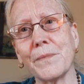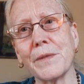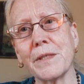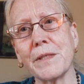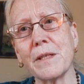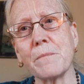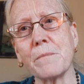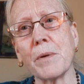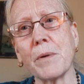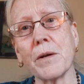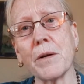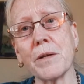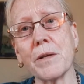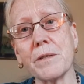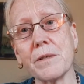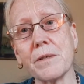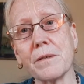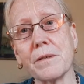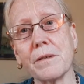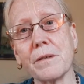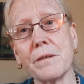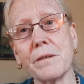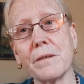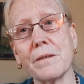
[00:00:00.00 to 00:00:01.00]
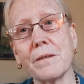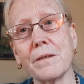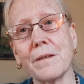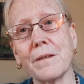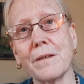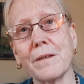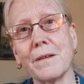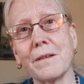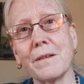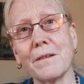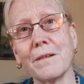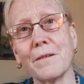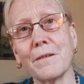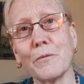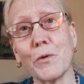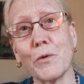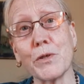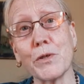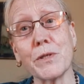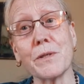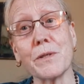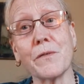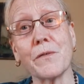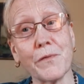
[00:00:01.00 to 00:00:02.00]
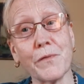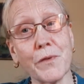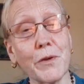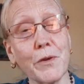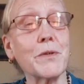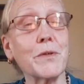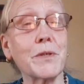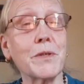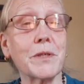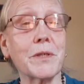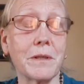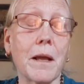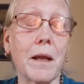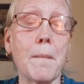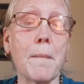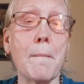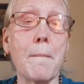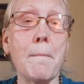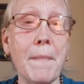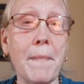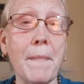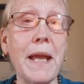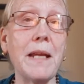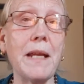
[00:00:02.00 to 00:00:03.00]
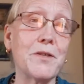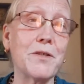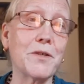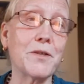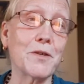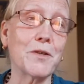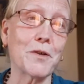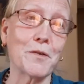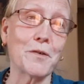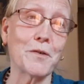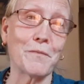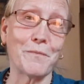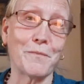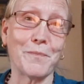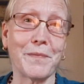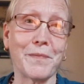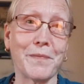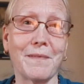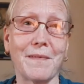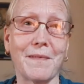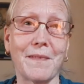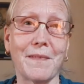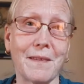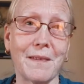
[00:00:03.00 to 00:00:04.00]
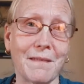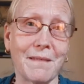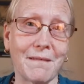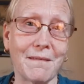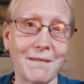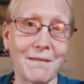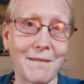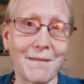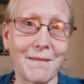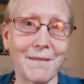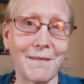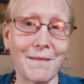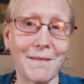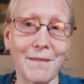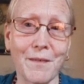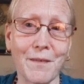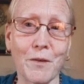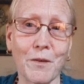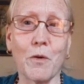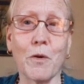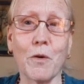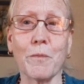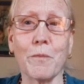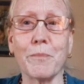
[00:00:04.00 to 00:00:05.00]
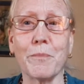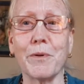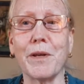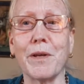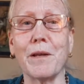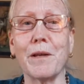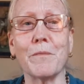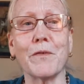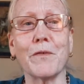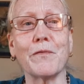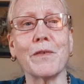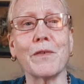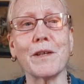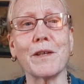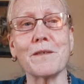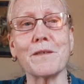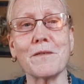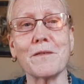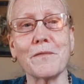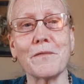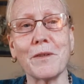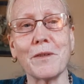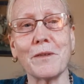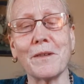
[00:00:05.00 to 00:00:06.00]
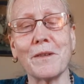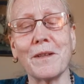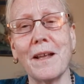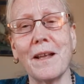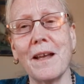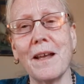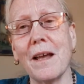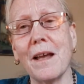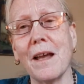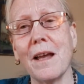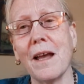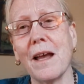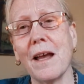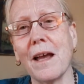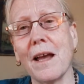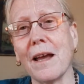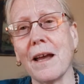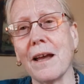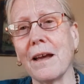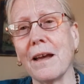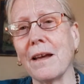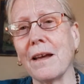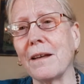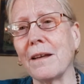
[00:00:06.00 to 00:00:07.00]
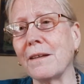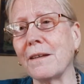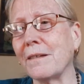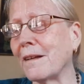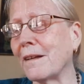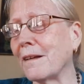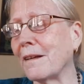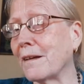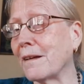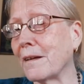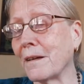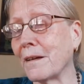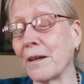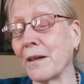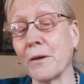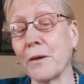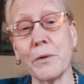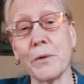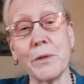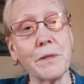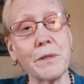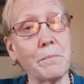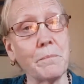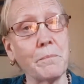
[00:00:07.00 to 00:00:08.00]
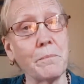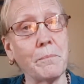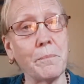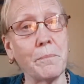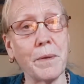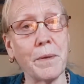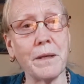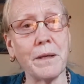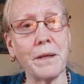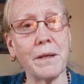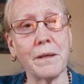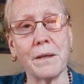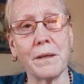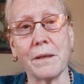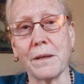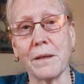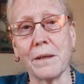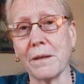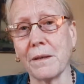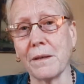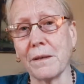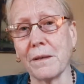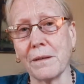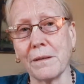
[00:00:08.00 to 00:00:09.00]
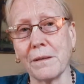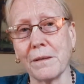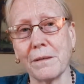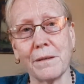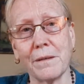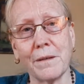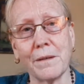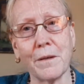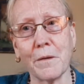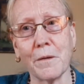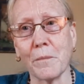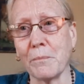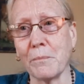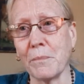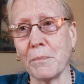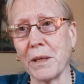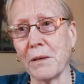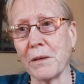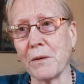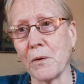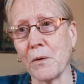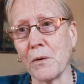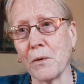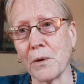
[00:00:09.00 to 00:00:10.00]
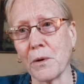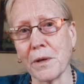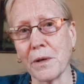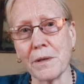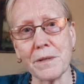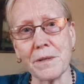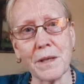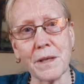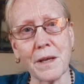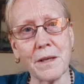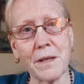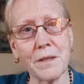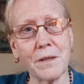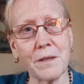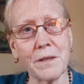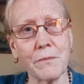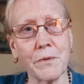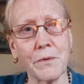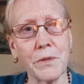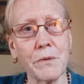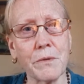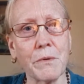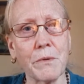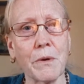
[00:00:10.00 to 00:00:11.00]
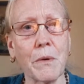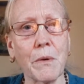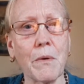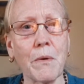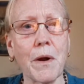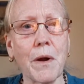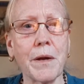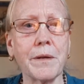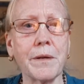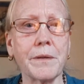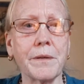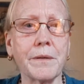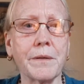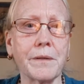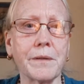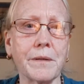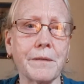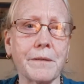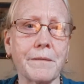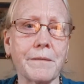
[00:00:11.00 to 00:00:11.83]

departure was the first major Gaupurnima festival. And it was a big, you know, big organization was required.